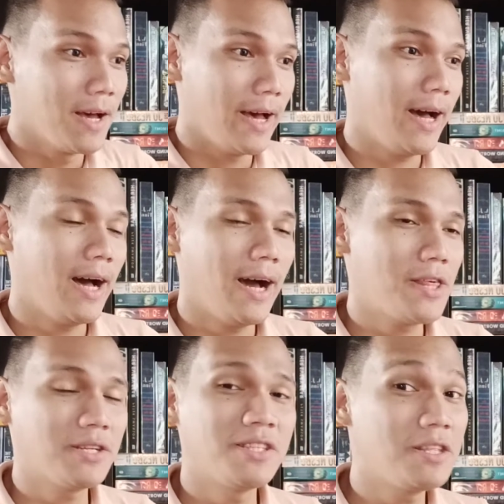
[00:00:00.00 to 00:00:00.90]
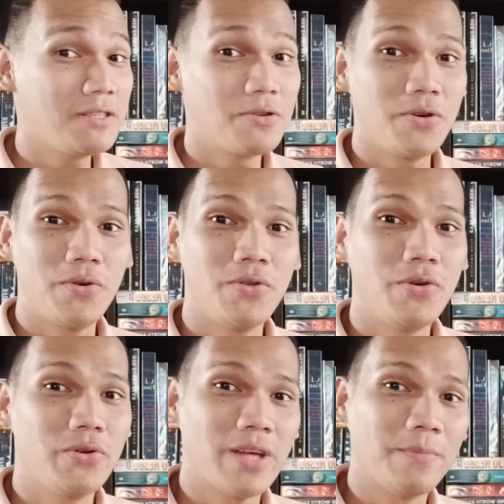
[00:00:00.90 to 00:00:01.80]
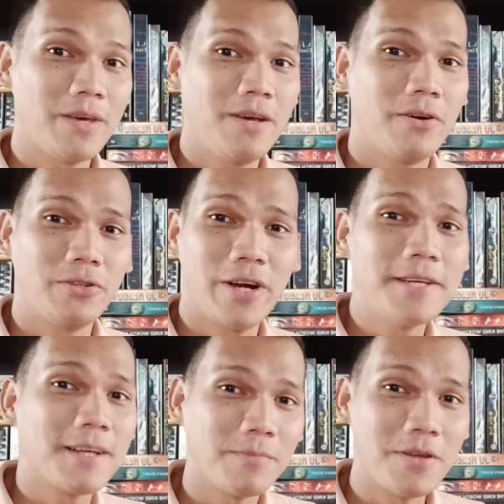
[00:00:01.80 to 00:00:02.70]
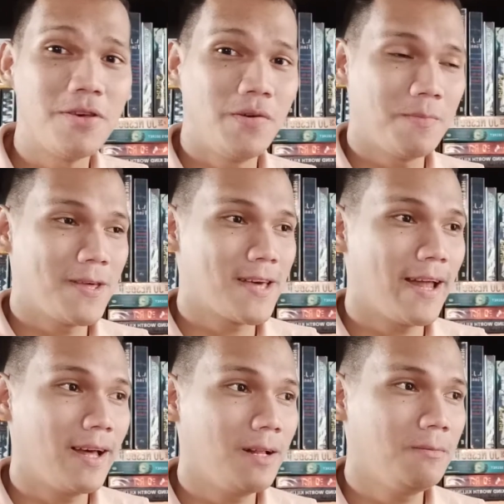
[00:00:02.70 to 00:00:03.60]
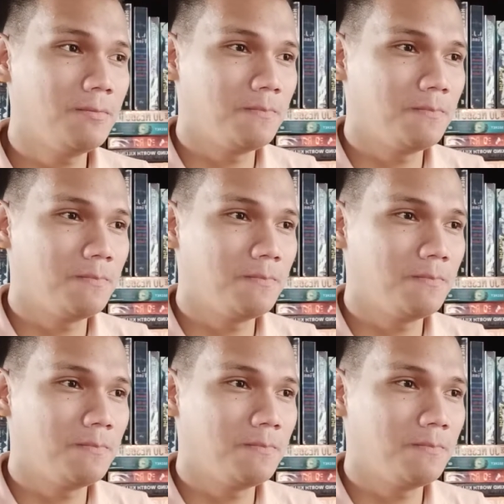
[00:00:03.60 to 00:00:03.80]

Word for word: uh, I just need to do something or try something new in my channel